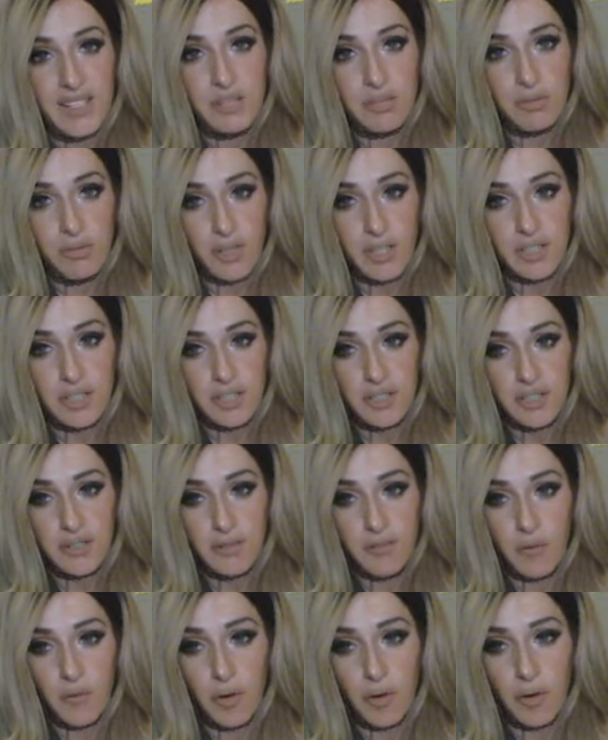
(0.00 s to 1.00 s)
Twitch
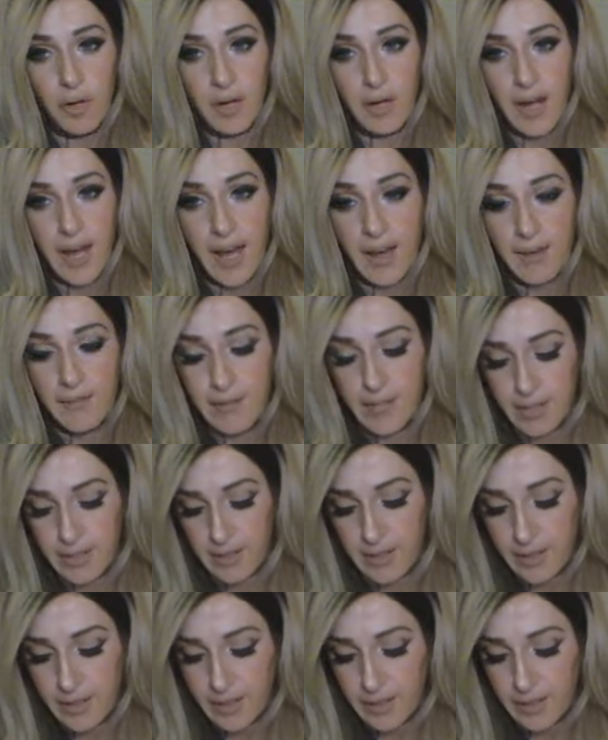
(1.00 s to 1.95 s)
for having